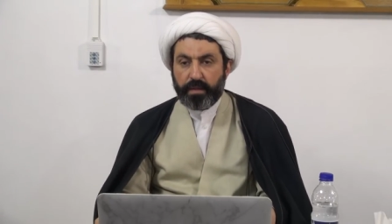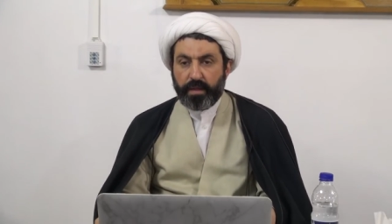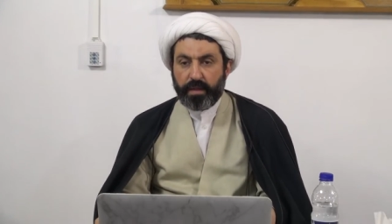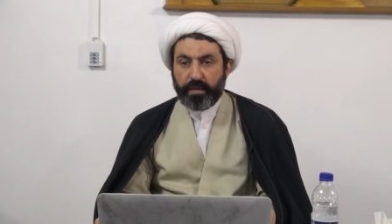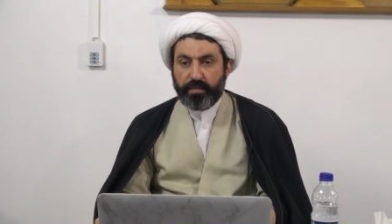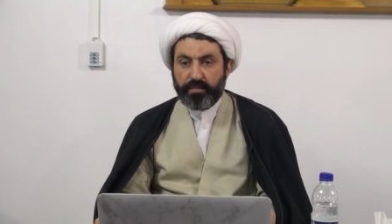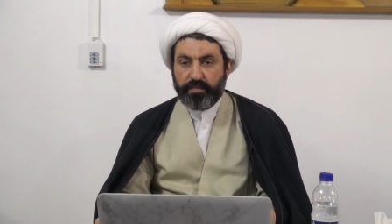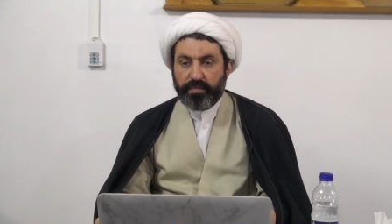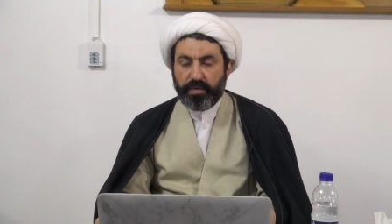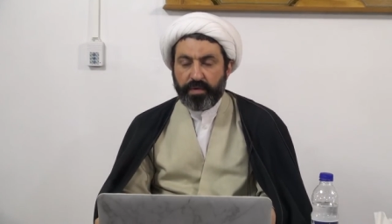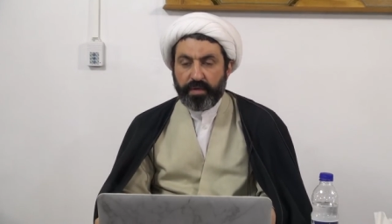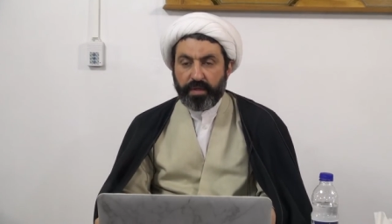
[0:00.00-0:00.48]

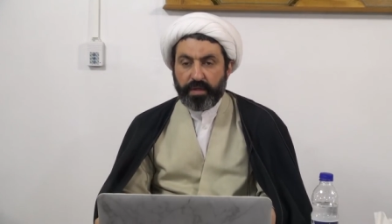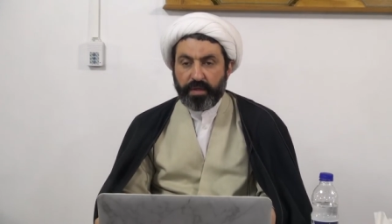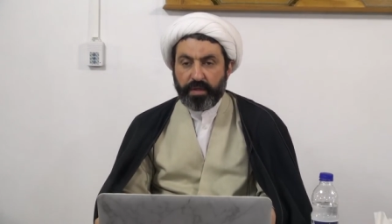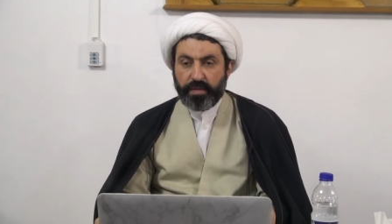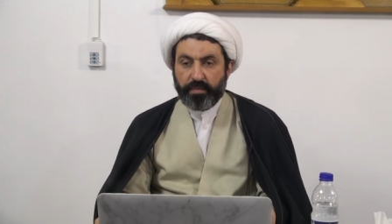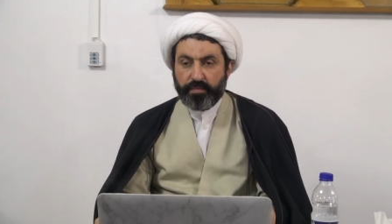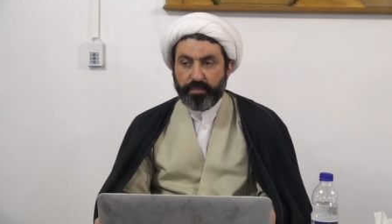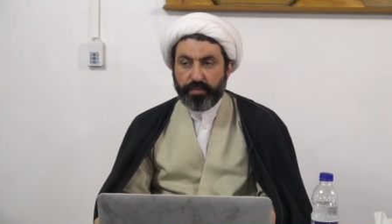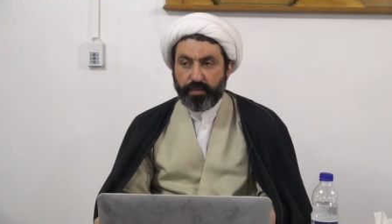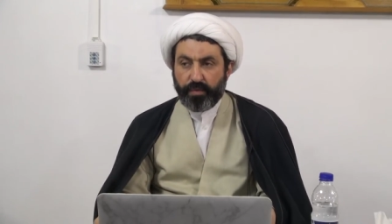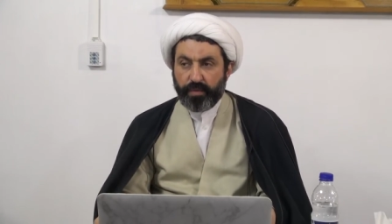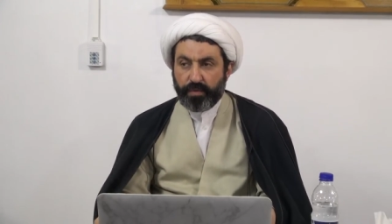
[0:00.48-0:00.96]
a very
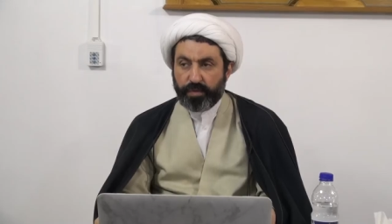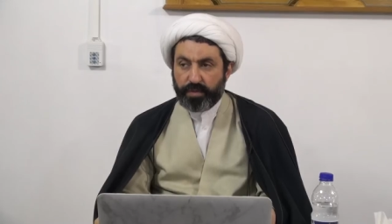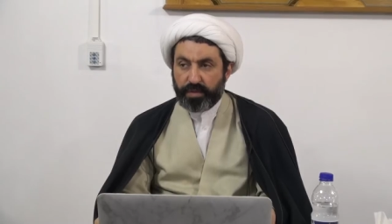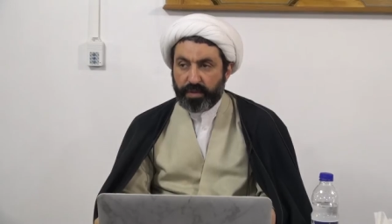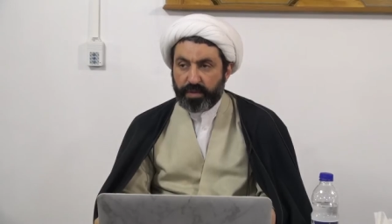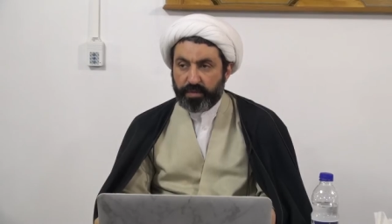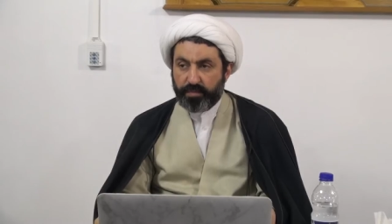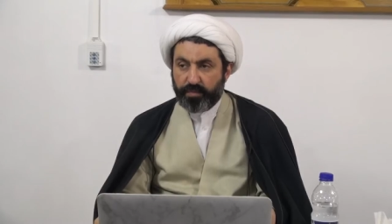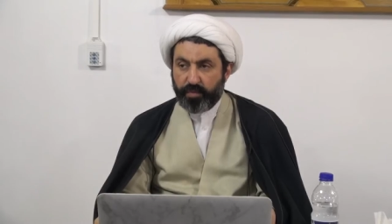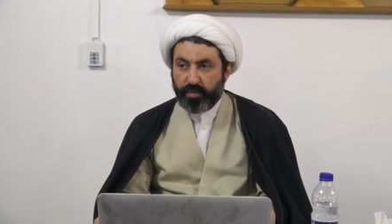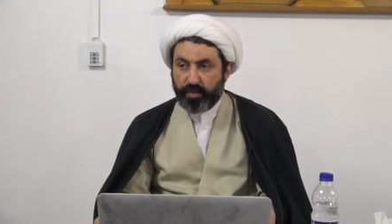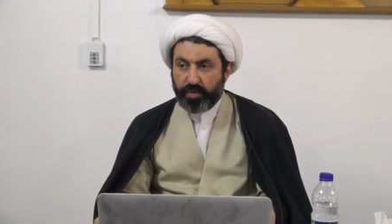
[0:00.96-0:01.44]

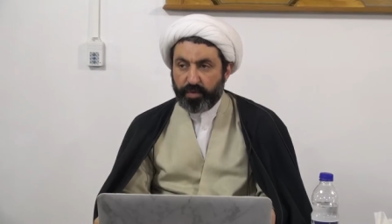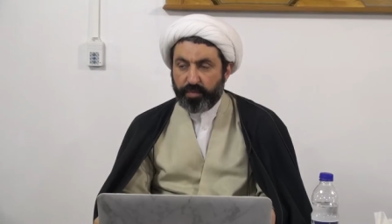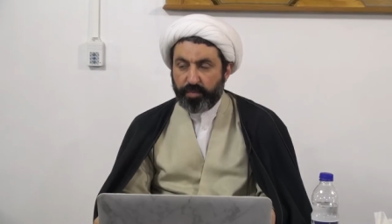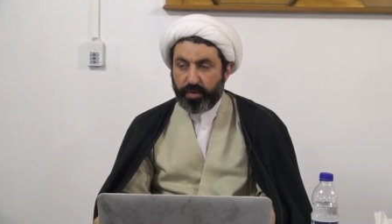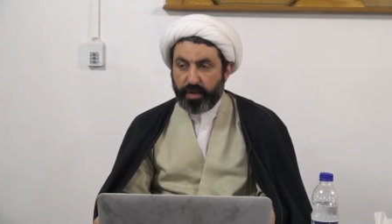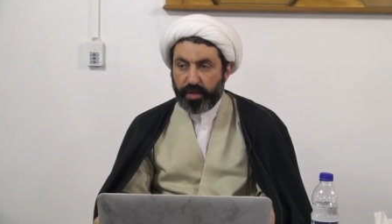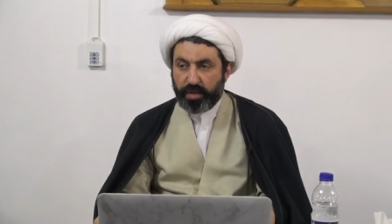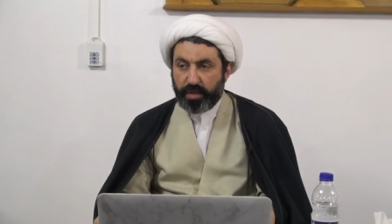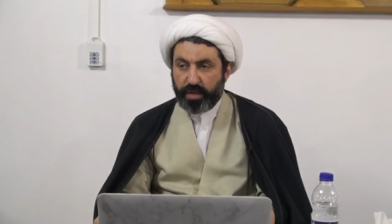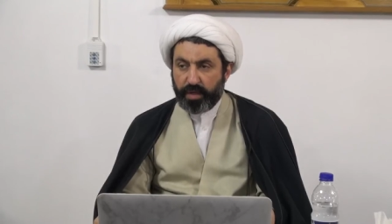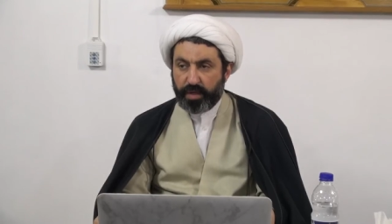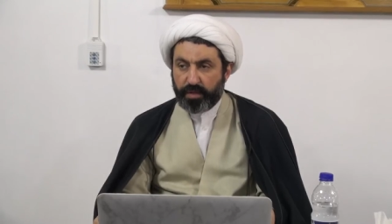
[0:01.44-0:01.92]
important book
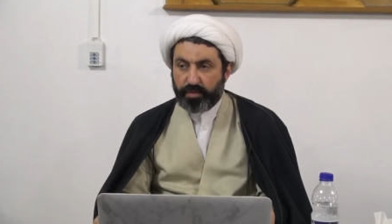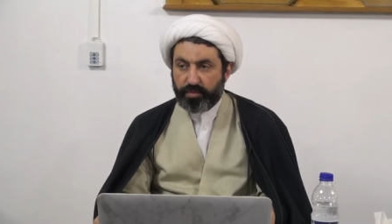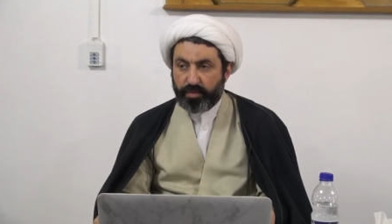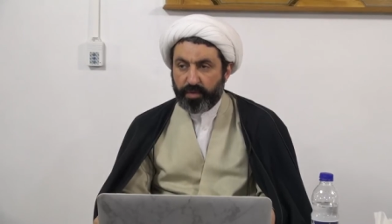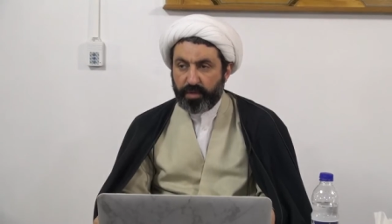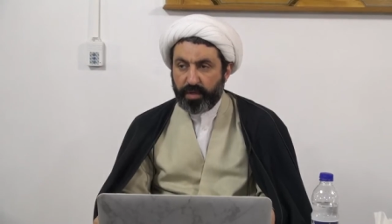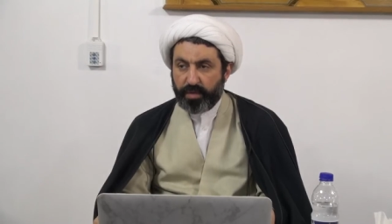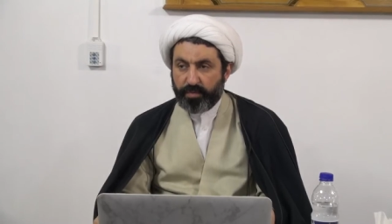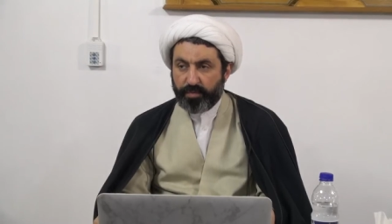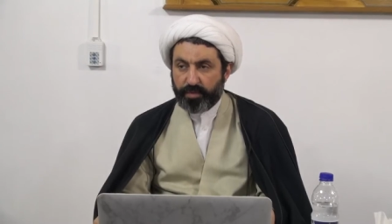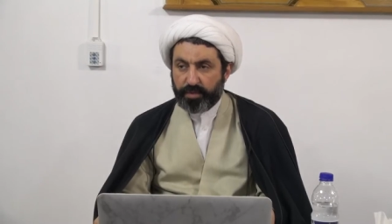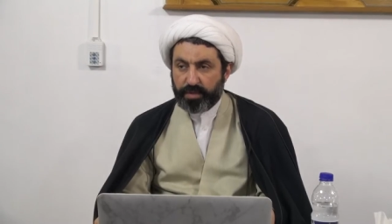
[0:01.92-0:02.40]
by
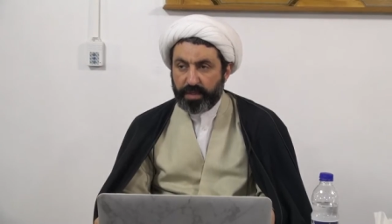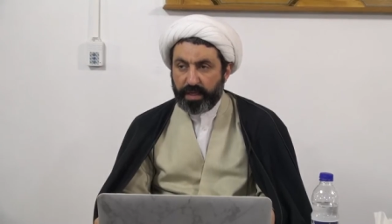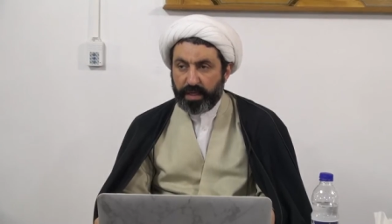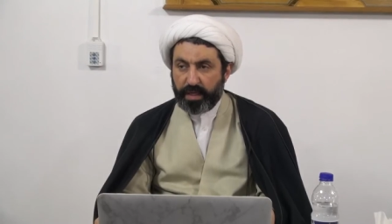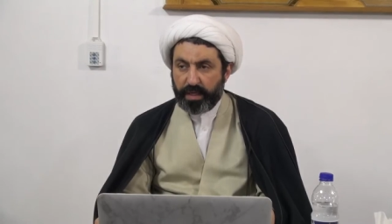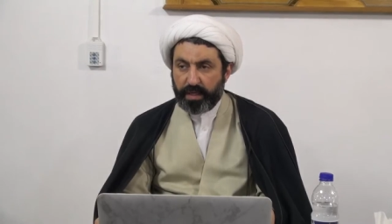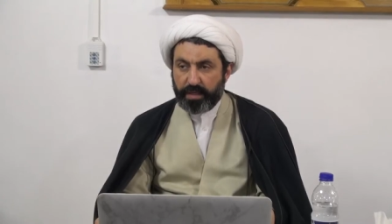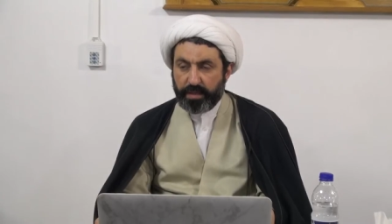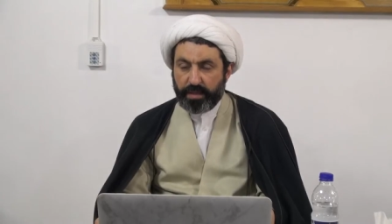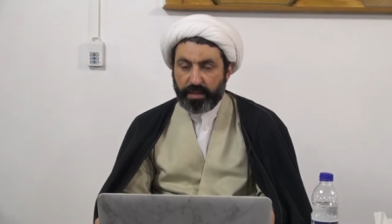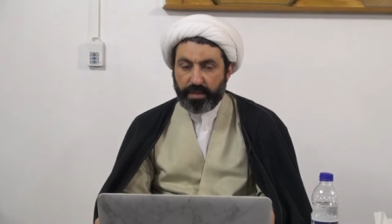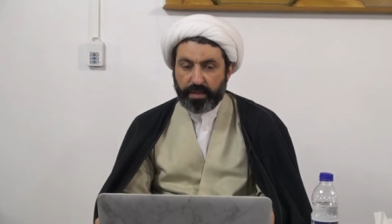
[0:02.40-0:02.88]
Ayatollah
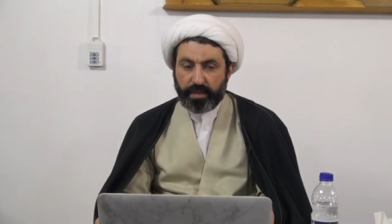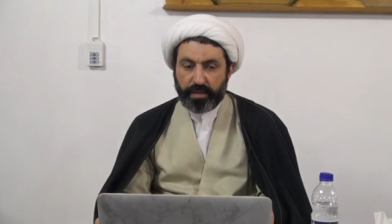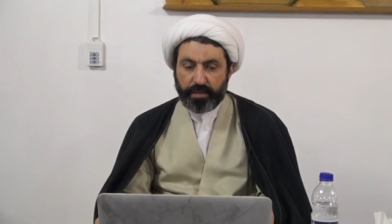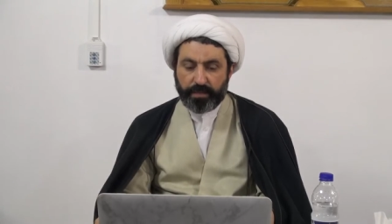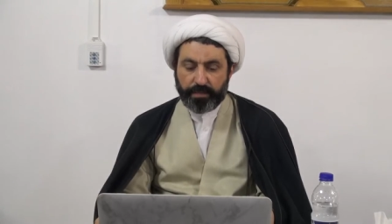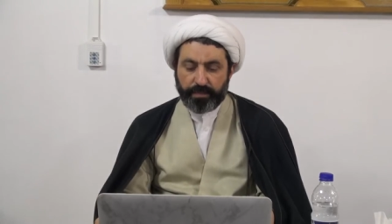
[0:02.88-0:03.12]
Mutahhari